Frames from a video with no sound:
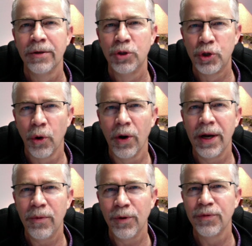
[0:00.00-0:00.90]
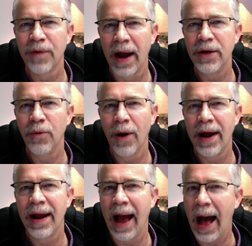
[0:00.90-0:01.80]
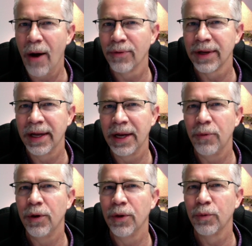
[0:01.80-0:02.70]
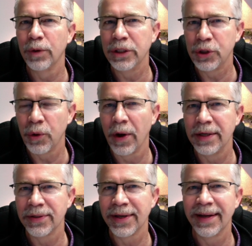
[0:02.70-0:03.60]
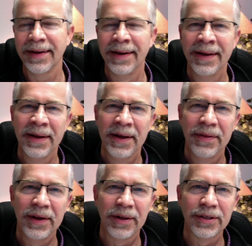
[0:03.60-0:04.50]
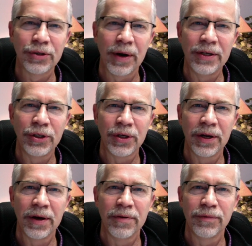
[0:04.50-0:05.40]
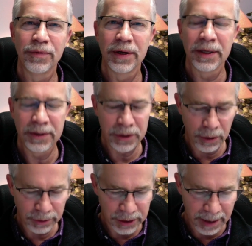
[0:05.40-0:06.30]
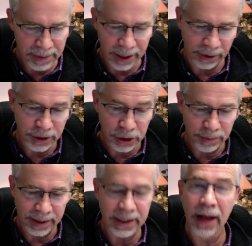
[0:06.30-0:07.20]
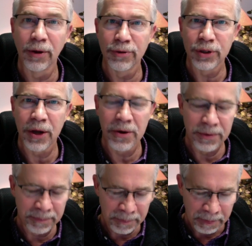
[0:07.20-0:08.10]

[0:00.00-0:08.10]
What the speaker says: Joy will find a way out and it will rejoice. And the illustration of Yellowstone